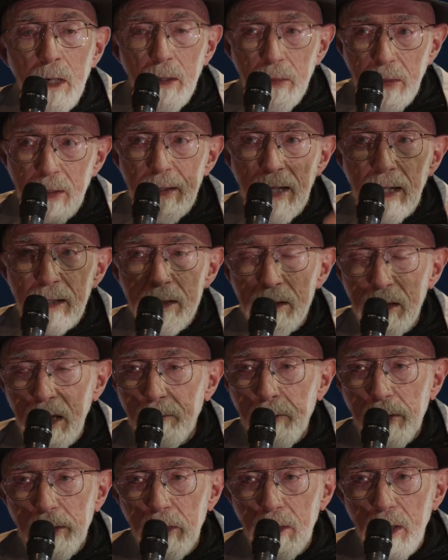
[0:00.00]
The next
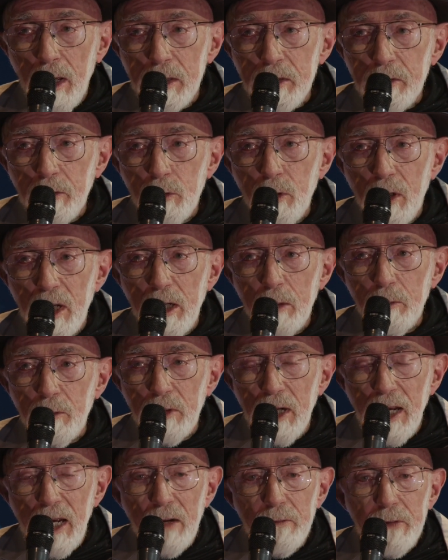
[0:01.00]
level, the laws of quantum
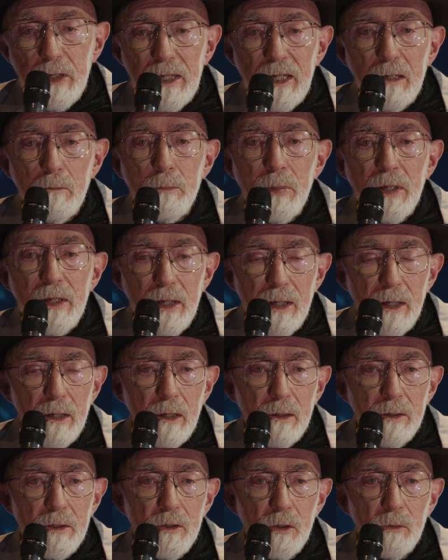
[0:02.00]
gravity,
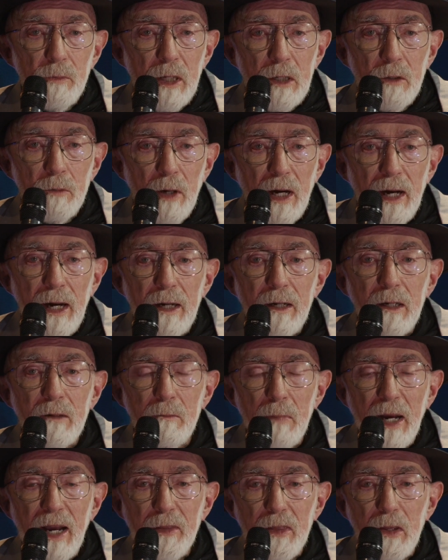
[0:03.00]
appear to require
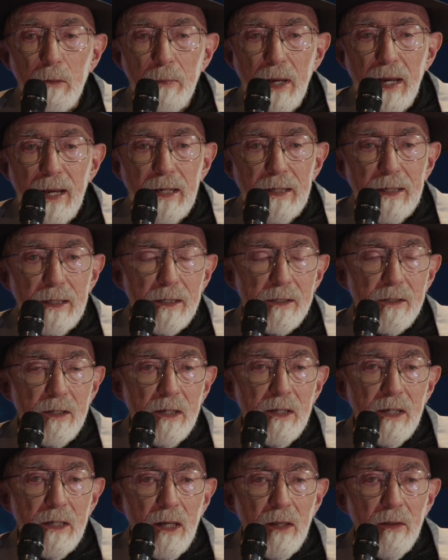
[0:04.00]
mathematics
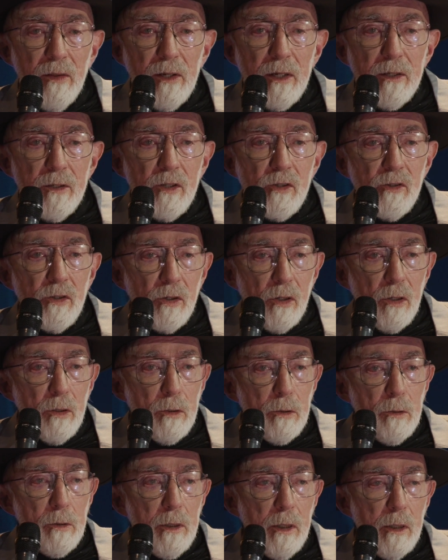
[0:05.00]
that is
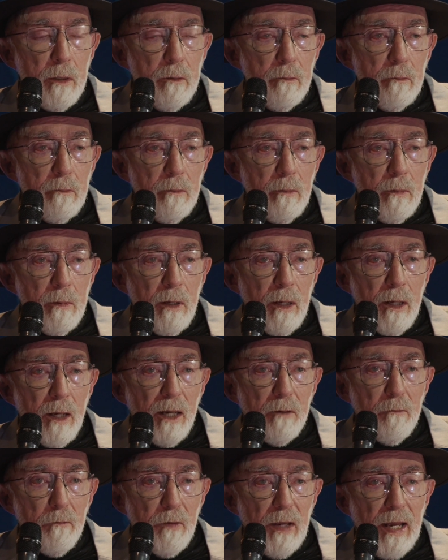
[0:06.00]
so
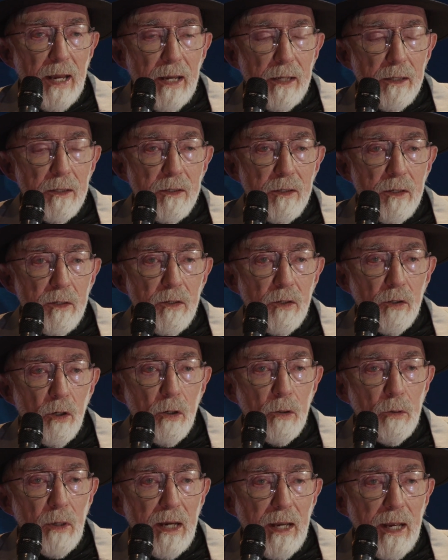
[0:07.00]
advanced,
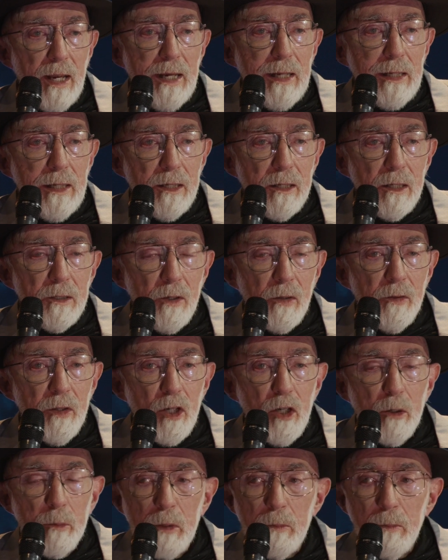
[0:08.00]
so alien to the
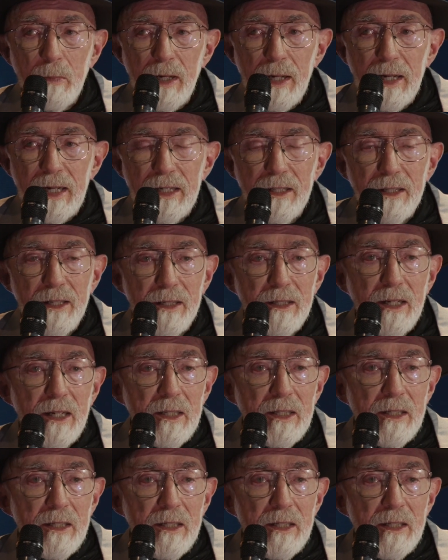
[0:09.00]
human mind that